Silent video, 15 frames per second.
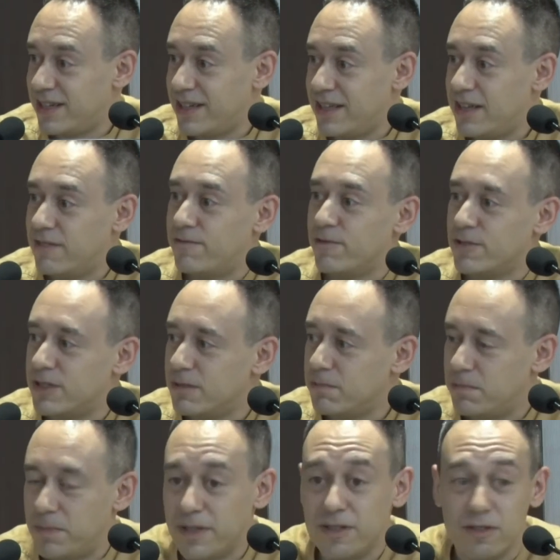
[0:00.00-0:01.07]
That person
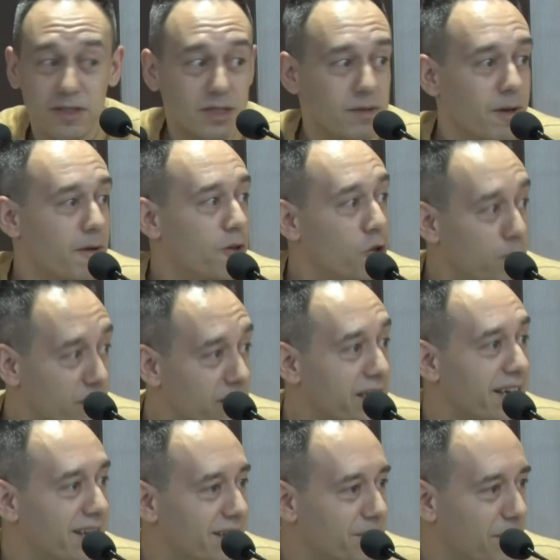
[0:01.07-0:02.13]
feels
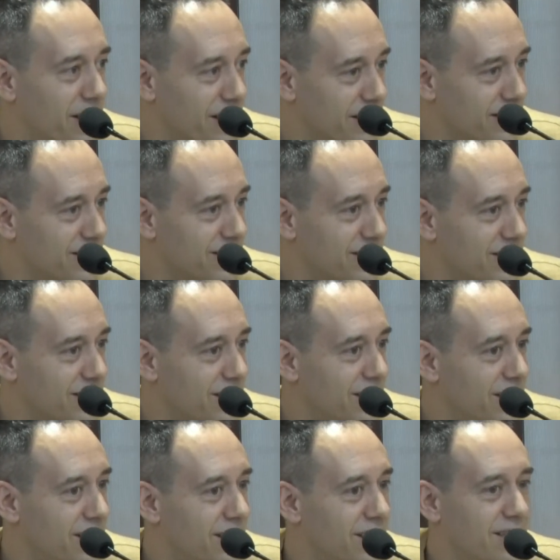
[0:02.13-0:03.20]
humiliated by us.
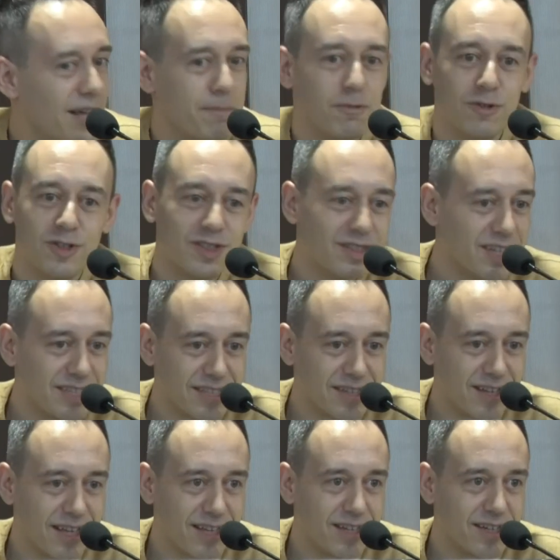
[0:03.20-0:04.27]
That person doesn't
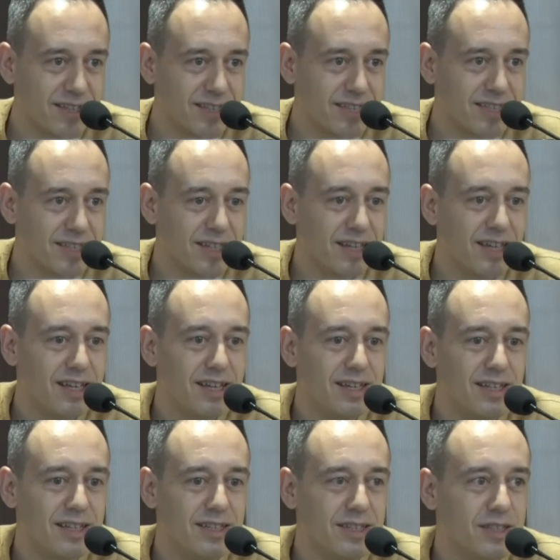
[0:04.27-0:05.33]
like us.
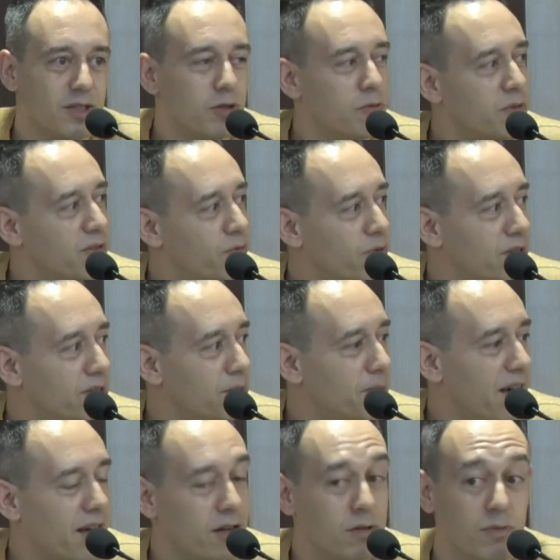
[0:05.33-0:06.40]
So we've won the
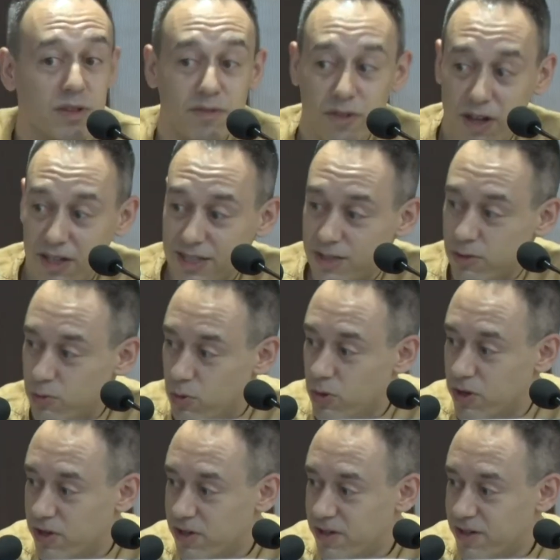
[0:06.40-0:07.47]
battle, we've lost the war.